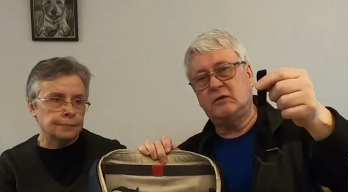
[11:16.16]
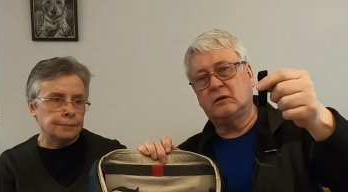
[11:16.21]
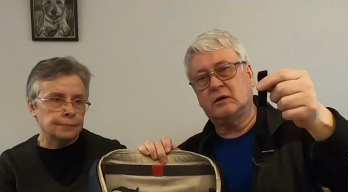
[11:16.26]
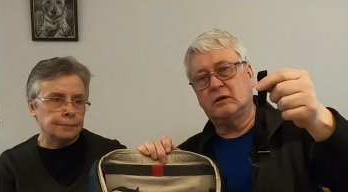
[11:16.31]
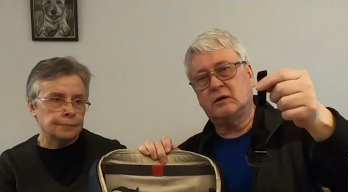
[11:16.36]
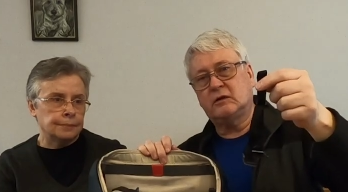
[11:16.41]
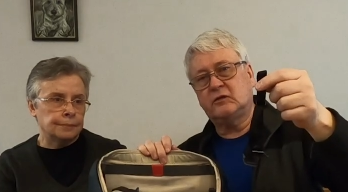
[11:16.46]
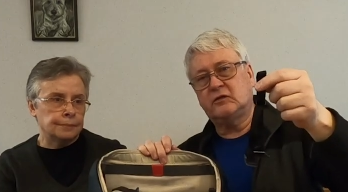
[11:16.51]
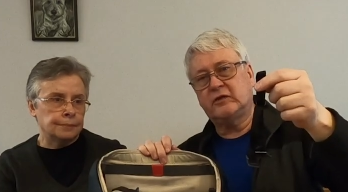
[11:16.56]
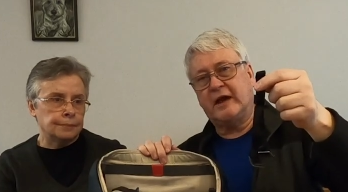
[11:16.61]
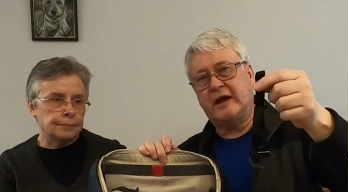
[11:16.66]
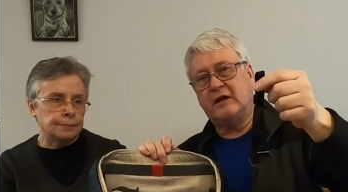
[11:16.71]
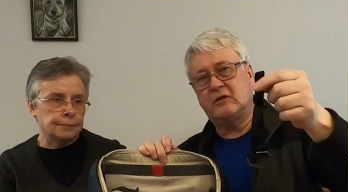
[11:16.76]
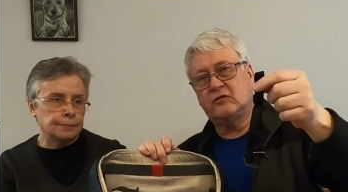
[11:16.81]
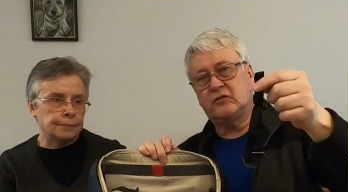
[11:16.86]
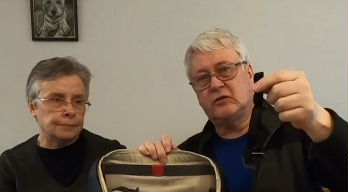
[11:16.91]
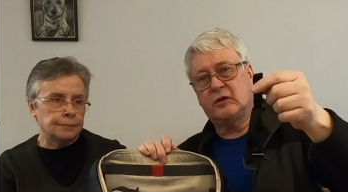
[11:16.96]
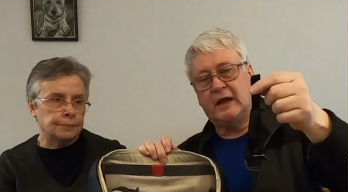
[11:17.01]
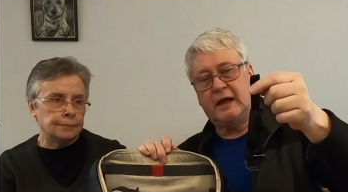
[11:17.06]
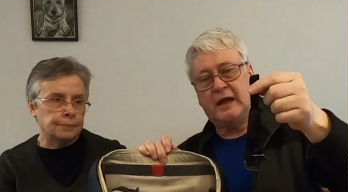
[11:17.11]
Speaker 1: you can
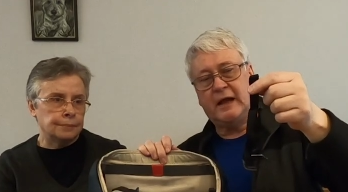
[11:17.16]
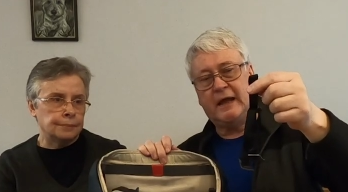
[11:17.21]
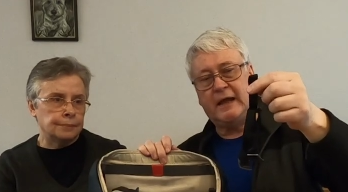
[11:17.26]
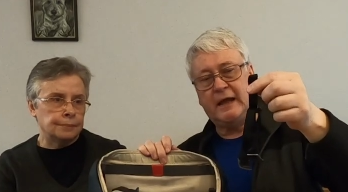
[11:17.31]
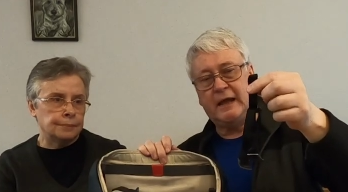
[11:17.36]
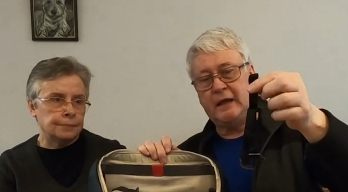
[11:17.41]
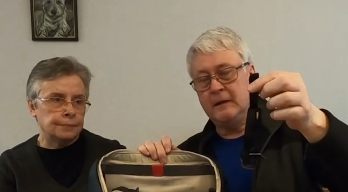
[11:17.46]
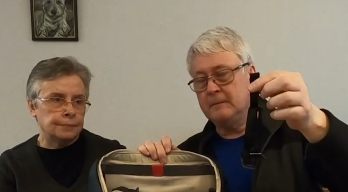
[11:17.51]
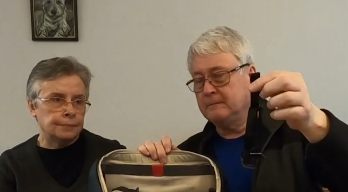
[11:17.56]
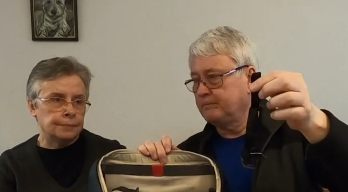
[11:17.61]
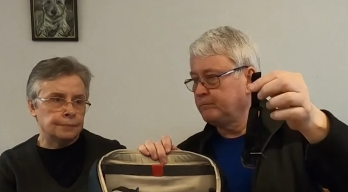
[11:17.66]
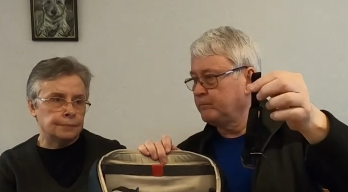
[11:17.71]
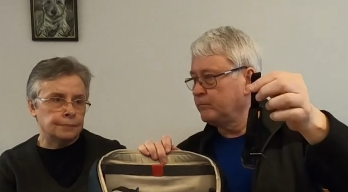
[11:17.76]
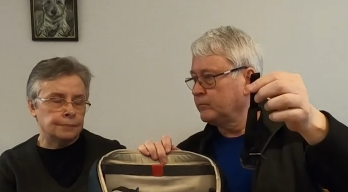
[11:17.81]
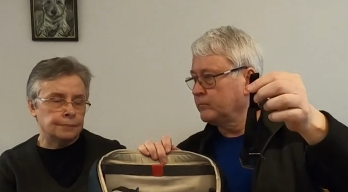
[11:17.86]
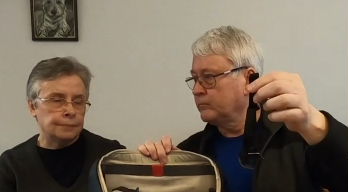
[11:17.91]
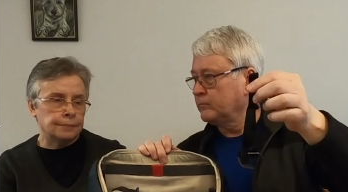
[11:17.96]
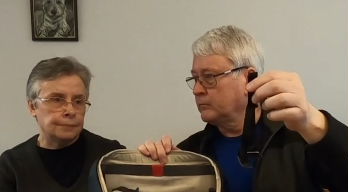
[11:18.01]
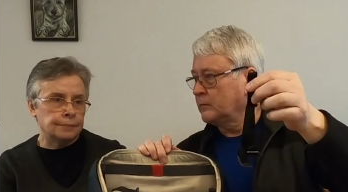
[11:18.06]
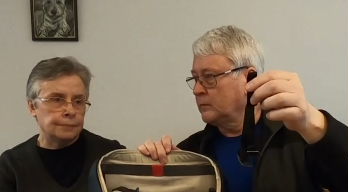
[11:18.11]
attach a,
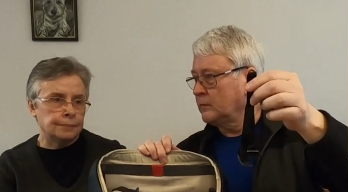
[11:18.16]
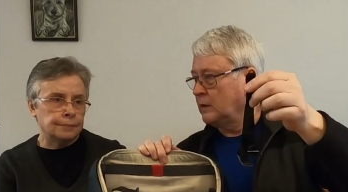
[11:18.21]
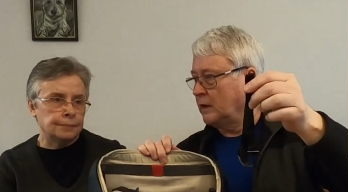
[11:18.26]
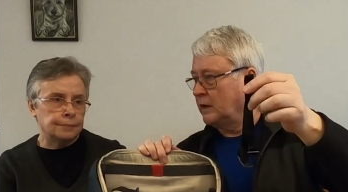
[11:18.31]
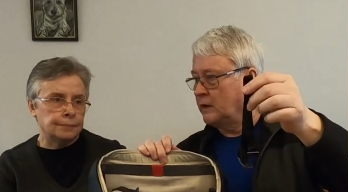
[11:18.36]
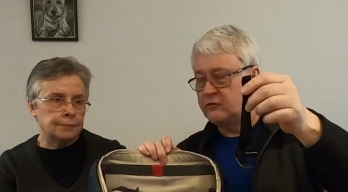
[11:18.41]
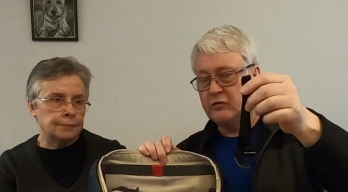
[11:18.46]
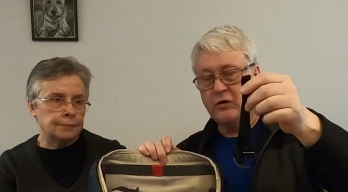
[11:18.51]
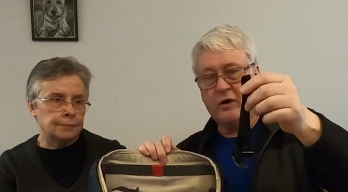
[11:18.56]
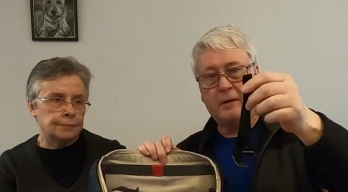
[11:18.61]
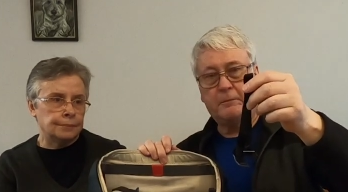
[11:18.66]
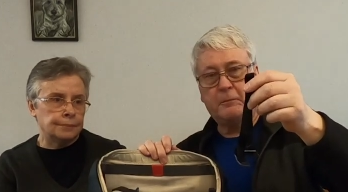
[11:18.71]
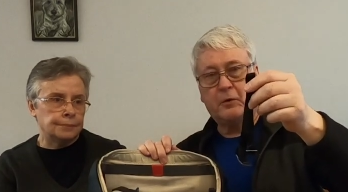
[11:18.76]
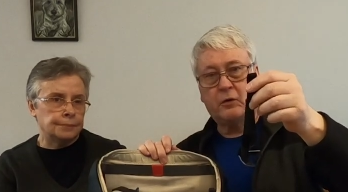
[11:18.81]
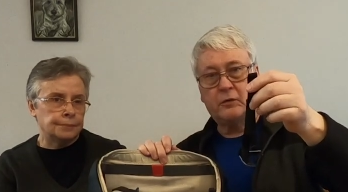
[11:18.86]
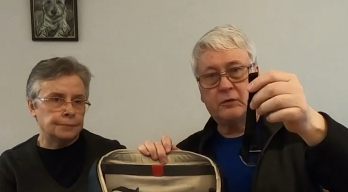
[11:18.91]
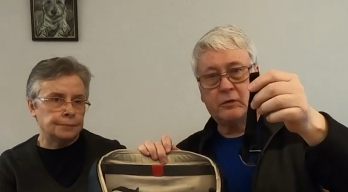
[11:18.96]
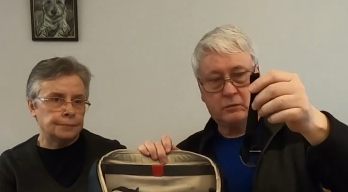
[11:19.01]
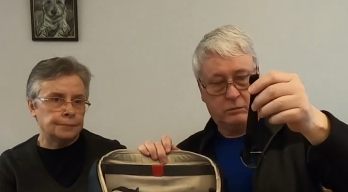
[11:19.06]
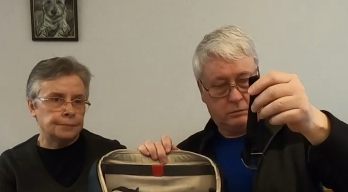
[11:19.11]
a
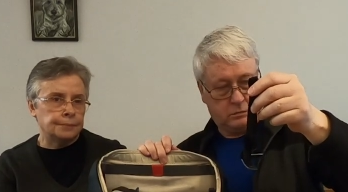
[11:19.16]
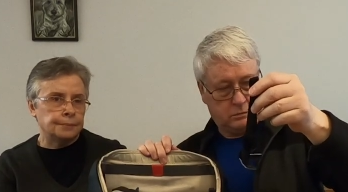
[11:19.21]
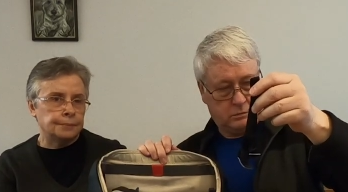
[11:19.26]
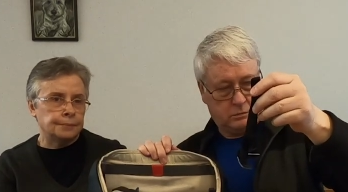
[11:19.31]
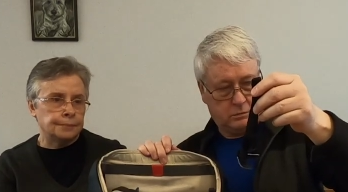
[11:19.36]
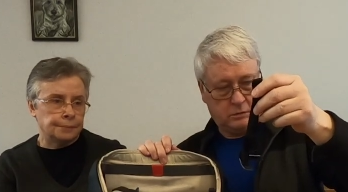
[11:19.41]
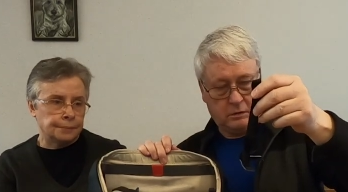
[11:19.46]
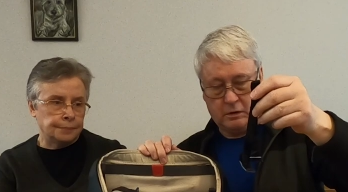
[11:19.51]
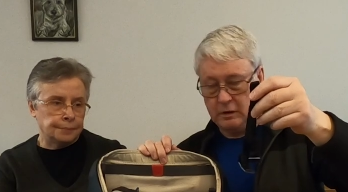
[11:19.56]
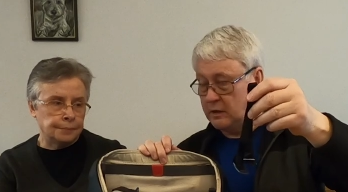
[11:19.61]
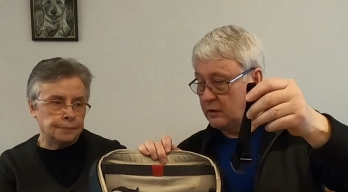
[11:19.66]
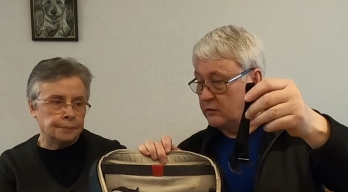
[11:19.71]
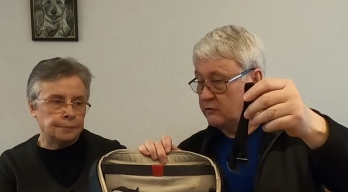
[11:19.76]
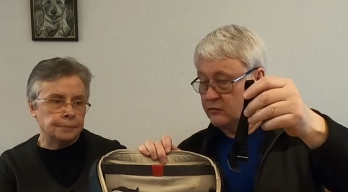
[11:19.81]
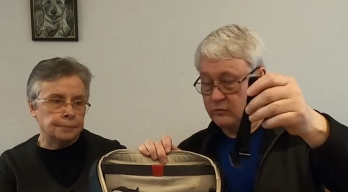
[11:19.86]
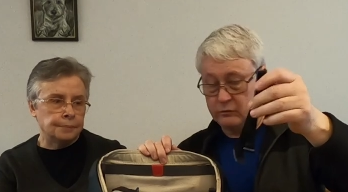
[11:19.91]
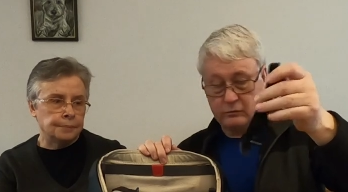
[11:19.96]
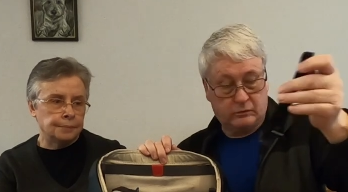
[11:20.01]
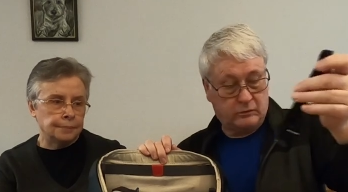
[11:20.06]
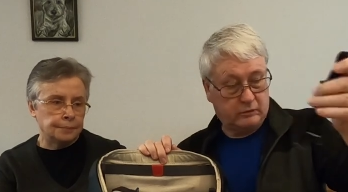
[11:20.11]
tripod uh,
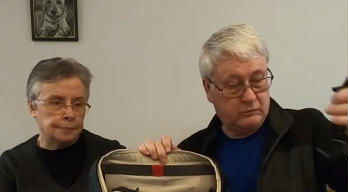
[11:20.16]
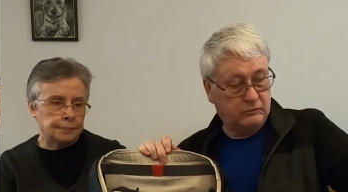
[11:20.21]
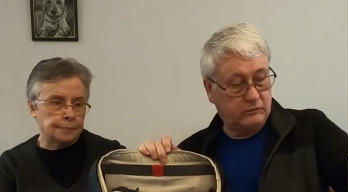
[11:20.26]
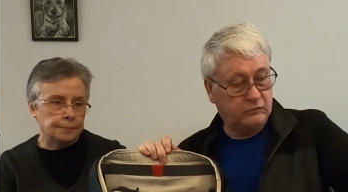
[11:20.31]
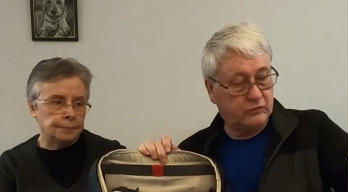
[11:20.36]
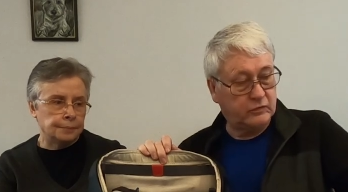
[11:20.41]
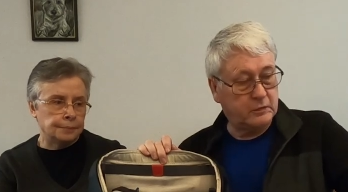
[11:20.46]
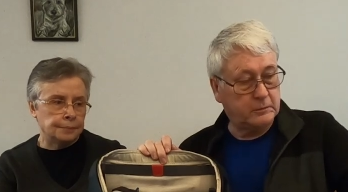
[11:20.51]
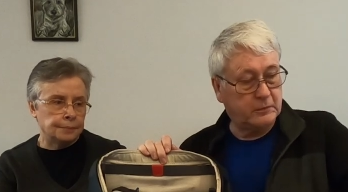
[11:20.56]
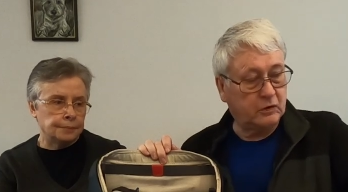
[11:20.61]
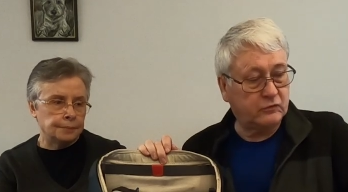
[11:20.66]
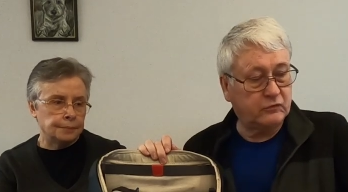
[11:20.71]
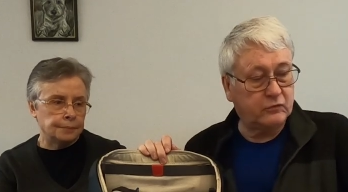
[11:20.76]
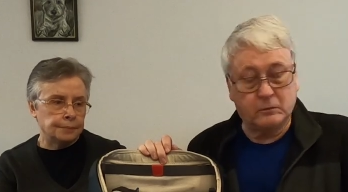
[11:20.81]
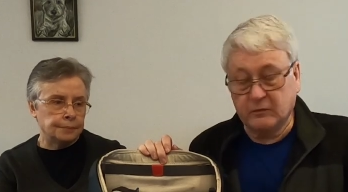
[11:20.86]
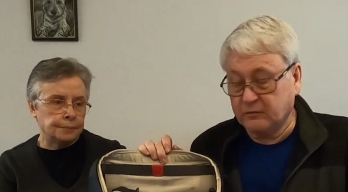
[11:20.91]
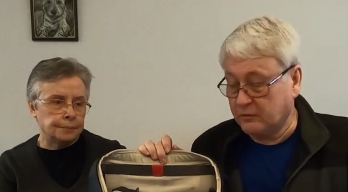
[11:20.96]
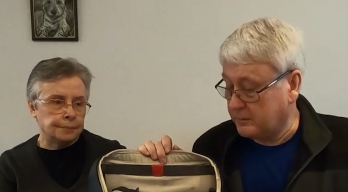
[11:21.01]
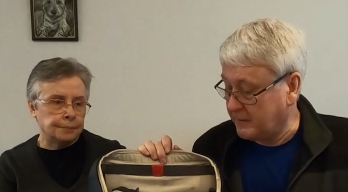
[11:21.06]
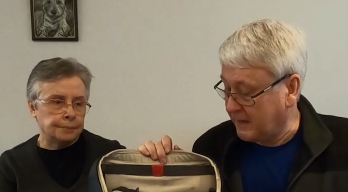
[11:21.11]
to, to the bottom
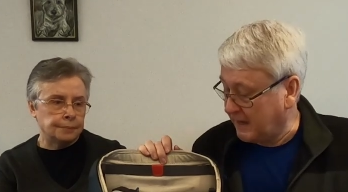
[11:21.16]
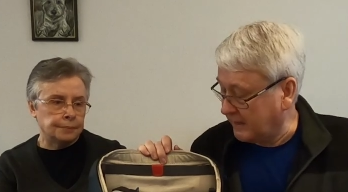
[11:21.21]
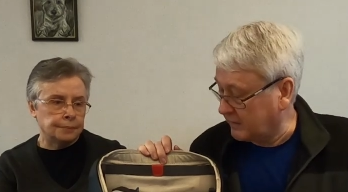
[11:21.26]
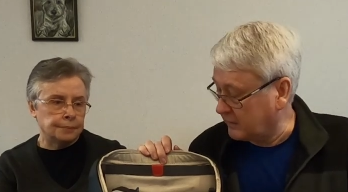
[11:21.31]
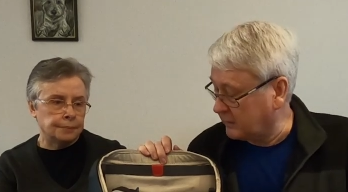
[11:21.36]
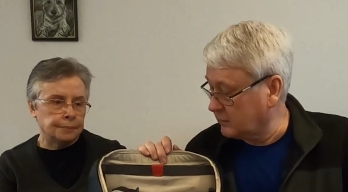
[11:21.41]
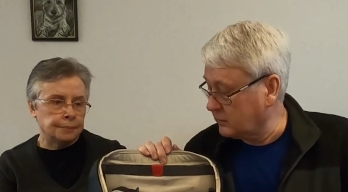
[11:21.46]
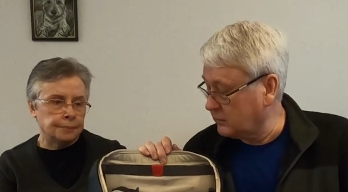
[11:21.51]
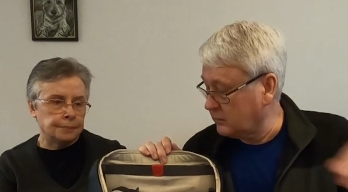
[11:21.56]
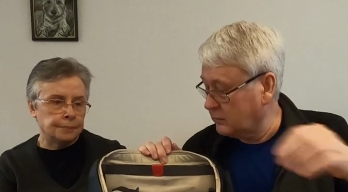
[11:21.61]
of the bag.